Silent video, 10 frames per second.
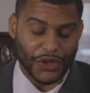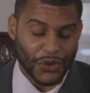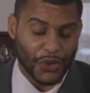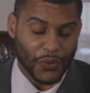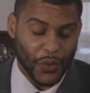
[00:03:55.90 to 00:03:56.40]

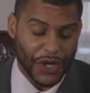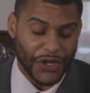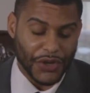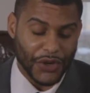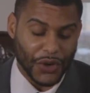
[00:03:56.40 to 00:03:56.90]
your
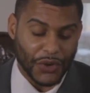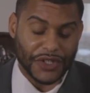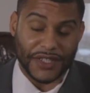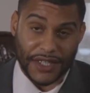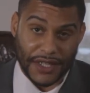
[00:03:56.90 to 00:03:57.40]
one-year-old
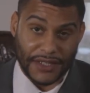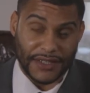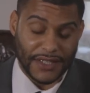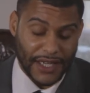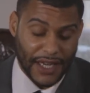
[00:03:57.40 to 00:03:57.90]

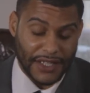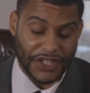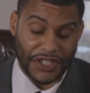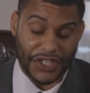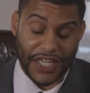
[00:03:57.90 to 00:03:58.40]
son's
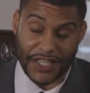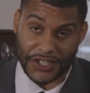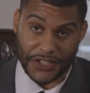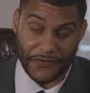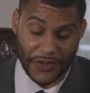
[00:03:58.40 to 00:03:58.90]
college
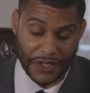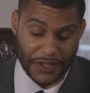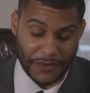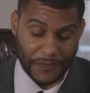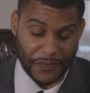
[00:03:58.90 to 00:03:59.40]
education fund